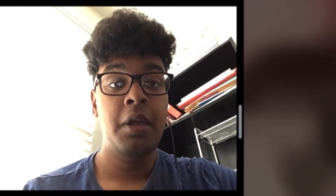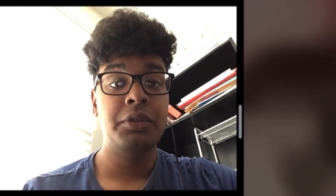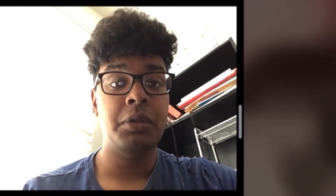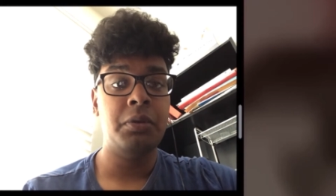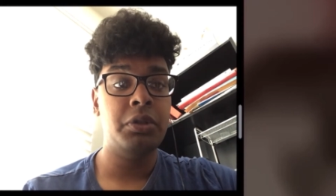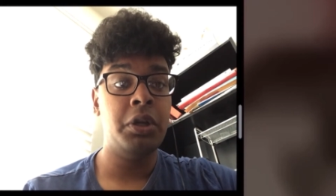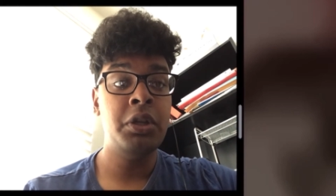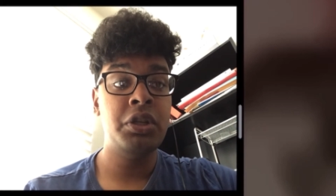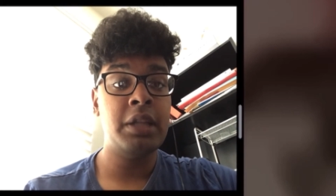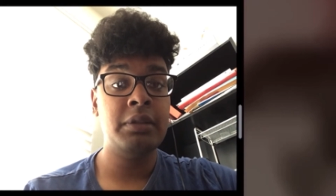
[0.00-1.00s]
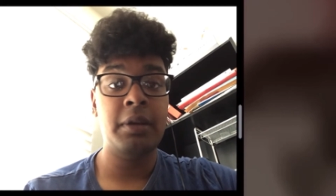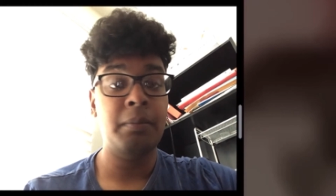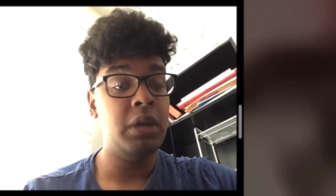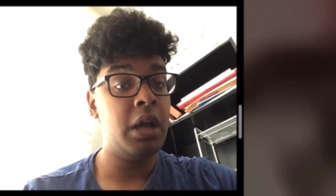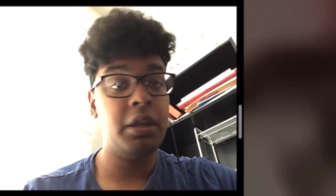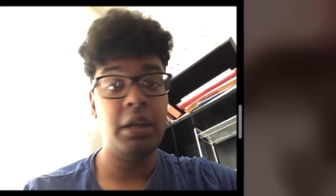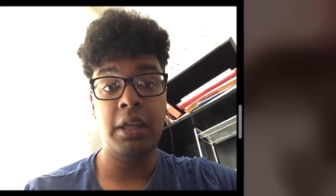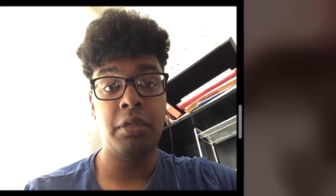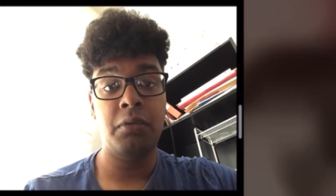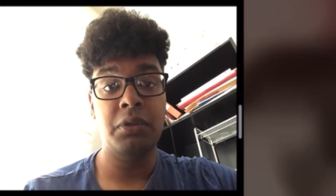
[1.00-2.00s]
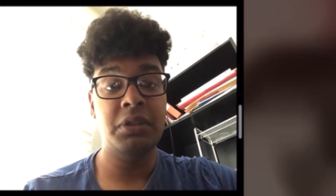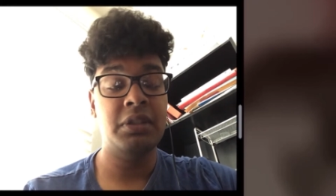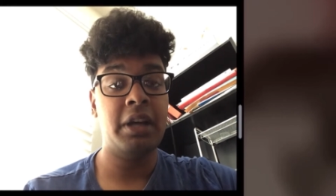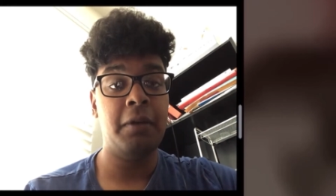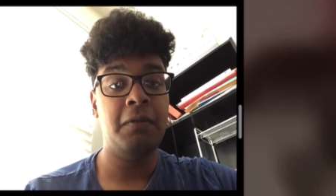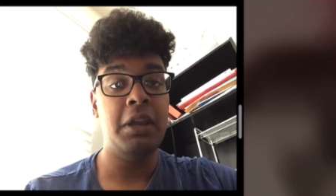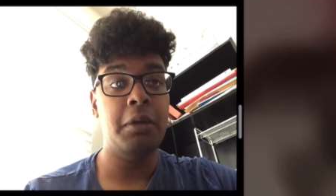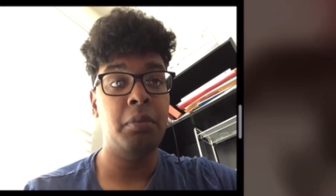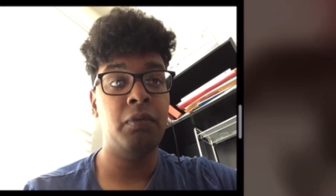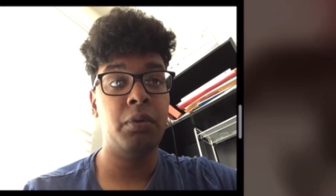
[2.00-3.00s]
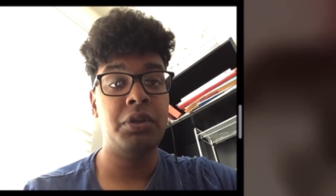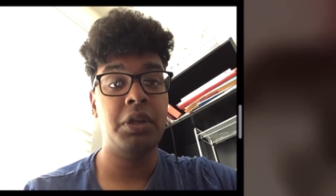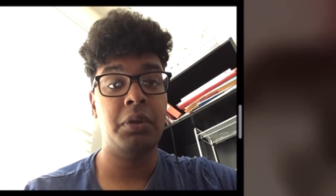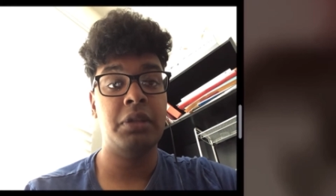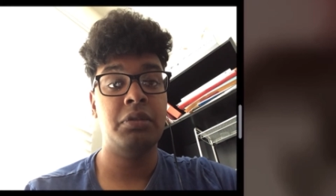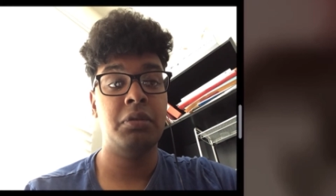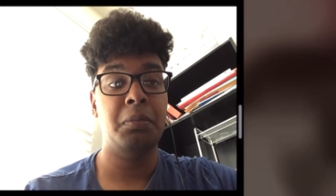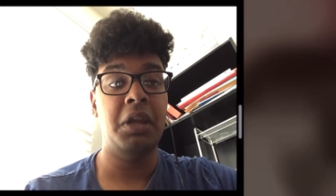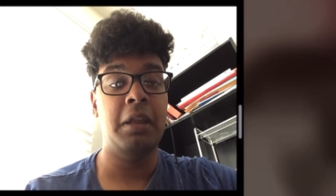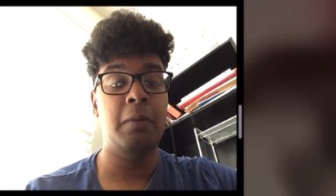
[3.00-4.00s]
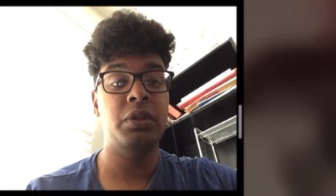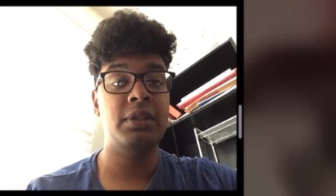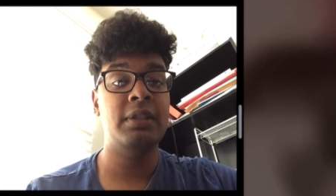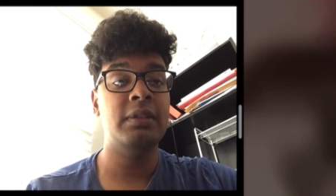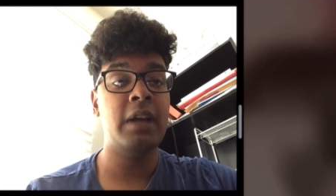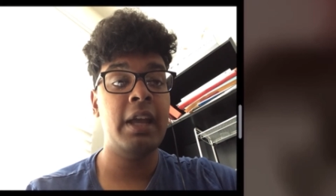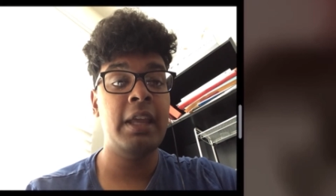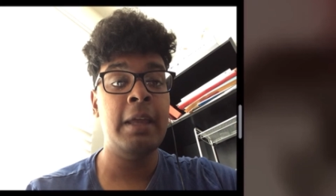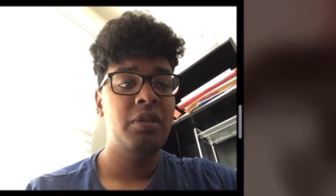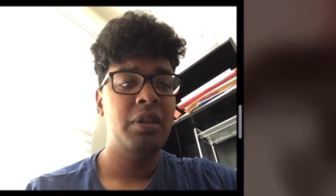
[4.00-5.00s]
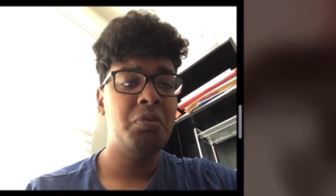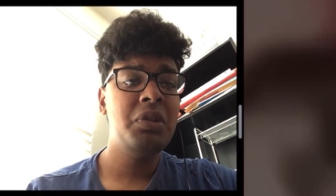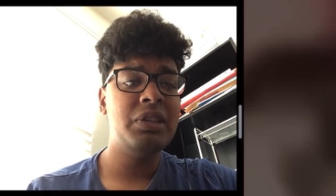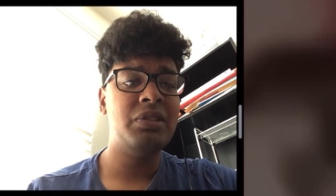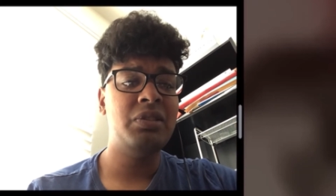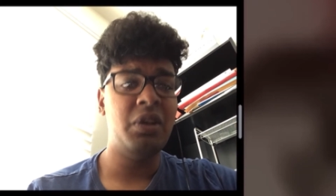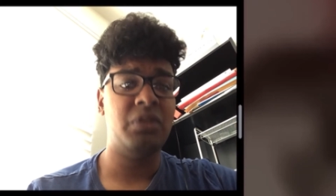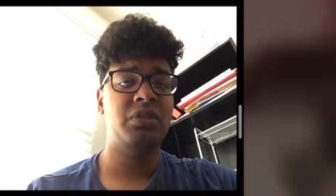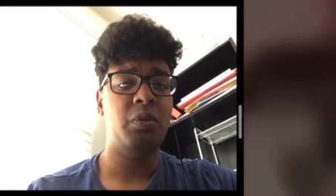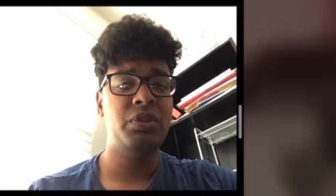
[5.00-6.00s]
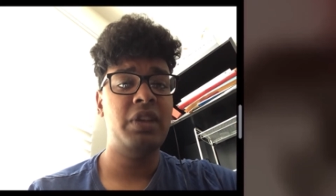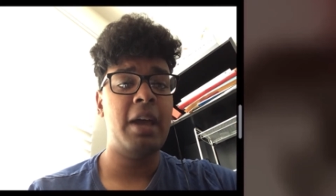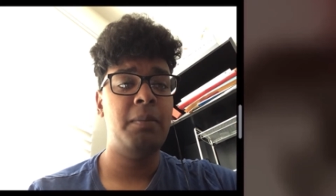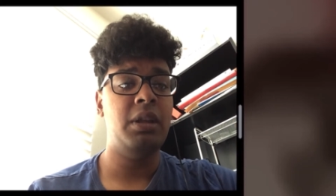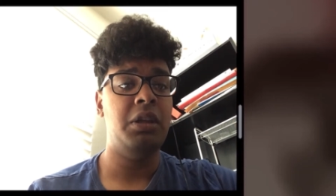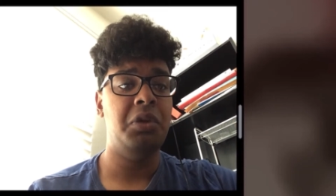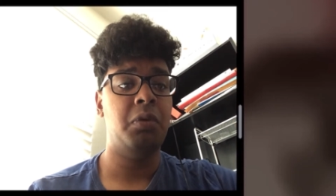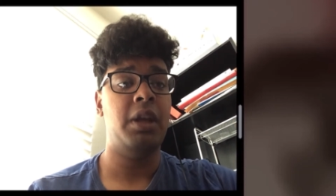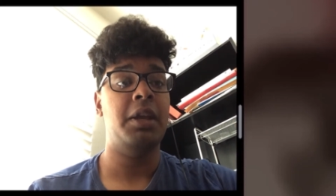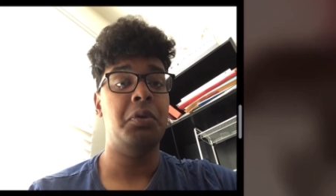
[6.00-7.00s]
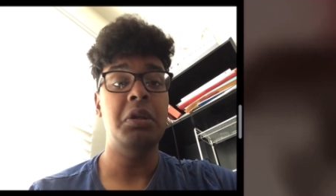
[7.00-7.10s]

So there's a good chance that I'm not going to get through this entire video before his channel gets terminated, which Susciety, It really sucks on what's happening to you right now.